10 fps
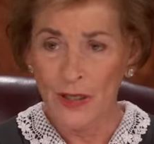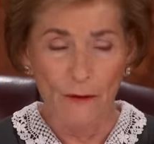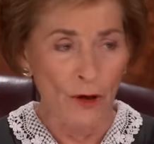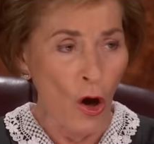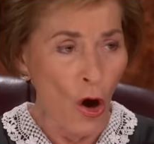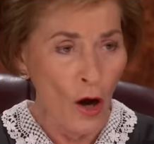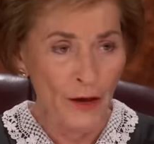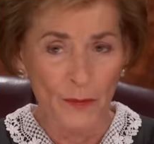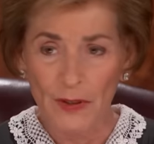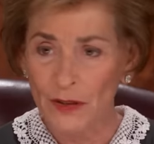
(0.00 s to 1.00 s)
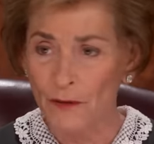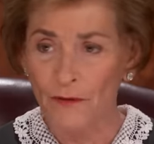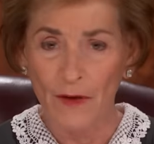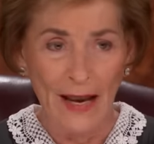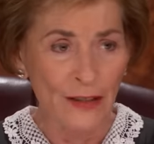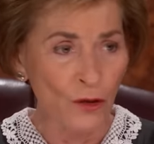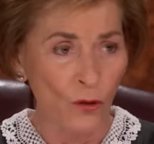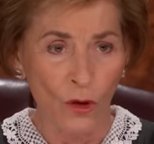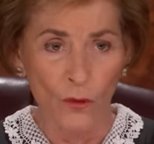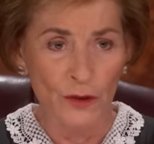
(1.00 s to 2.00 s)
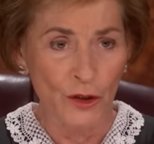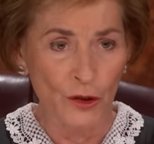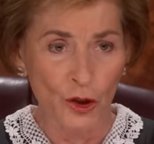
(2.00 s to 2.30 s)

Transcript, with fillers: there an argument, a fight, or was it